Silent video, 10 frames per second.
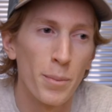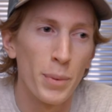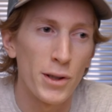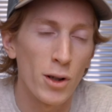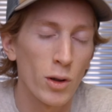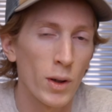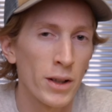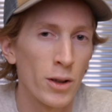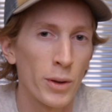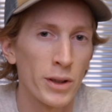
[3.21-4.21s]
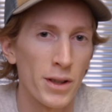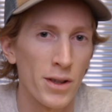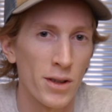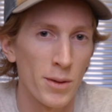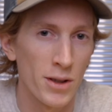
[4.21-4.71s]
but don't quite know where to
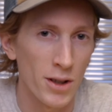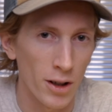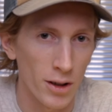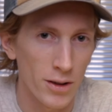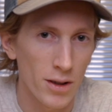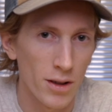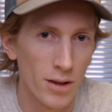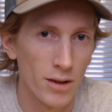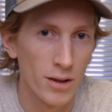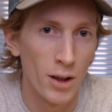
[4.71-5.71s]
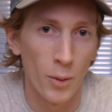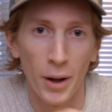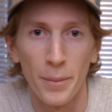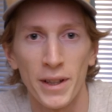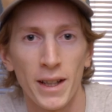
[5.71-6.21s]
start.
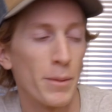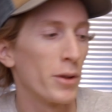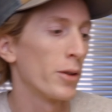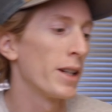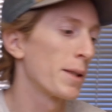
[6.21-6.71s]
Well, you came to the right